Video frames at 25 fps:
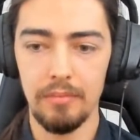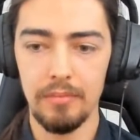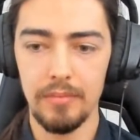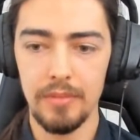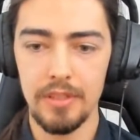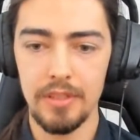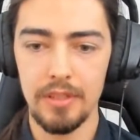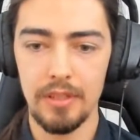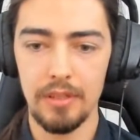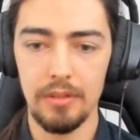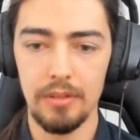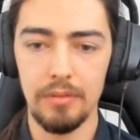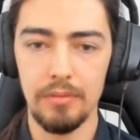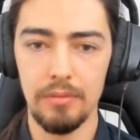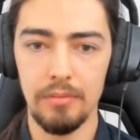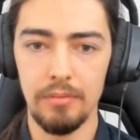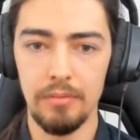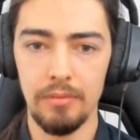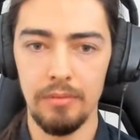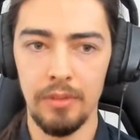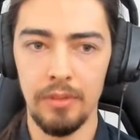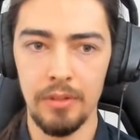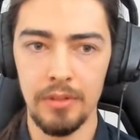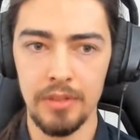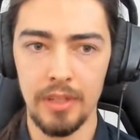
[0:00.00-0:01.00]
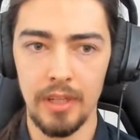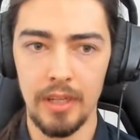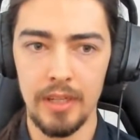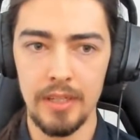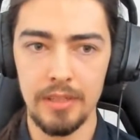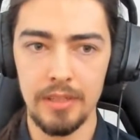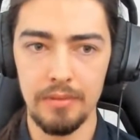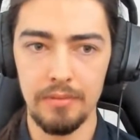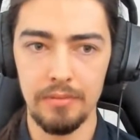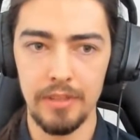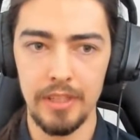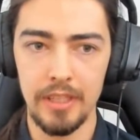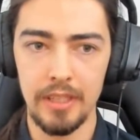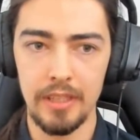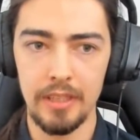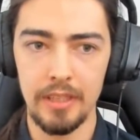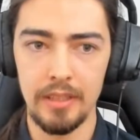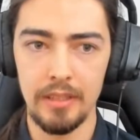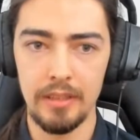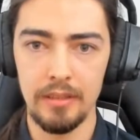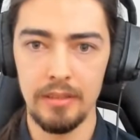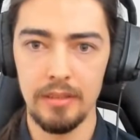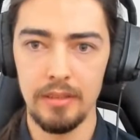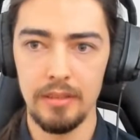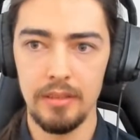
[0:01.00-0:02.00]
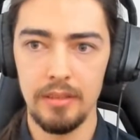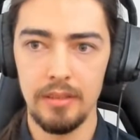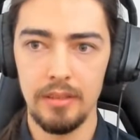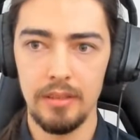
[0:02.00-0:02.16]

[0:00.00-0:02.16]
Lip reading: So those guys are really,